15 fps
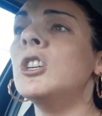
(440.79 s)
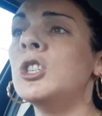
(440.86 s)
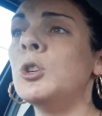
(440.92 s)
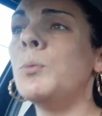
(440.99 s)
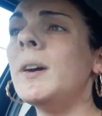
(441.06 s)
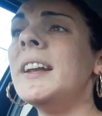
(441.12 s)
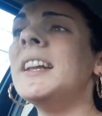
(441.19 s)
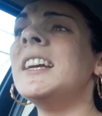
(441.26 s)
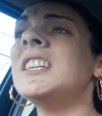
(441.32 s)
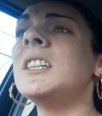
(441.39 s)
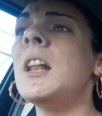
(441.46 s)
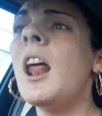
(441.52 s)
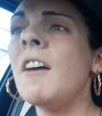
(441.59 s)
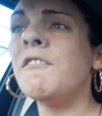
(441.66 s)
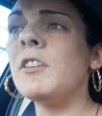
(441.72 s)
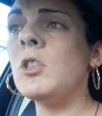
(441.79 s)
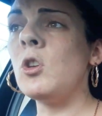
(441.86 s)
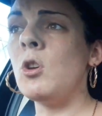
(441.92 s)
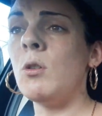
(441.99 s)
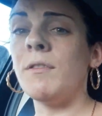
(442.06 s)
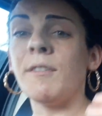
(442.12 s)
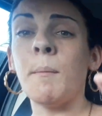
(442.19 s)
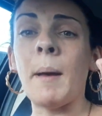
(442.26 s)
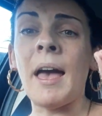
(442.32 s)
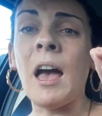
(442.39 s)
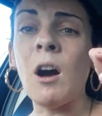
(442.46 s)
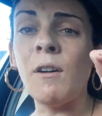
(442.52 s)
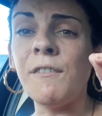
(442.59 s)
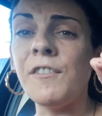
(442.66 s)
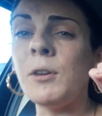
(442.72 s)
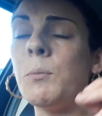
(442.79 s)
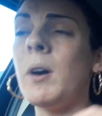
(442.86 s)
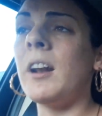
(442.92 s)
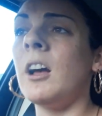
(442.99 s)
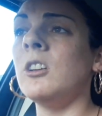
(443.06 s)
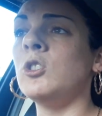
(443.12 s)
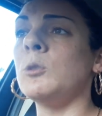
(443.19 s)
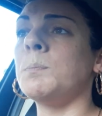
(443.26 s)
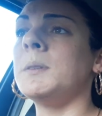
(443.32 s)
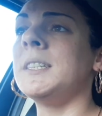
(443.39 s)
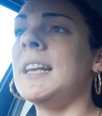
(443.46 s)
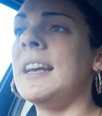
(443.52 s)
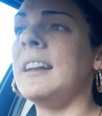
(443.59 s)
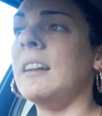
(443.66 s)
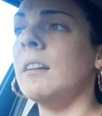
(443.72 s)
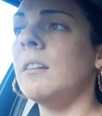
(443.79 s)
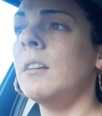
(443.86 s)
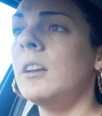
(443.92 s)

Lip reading: So when he's loving you from a healthy 100%,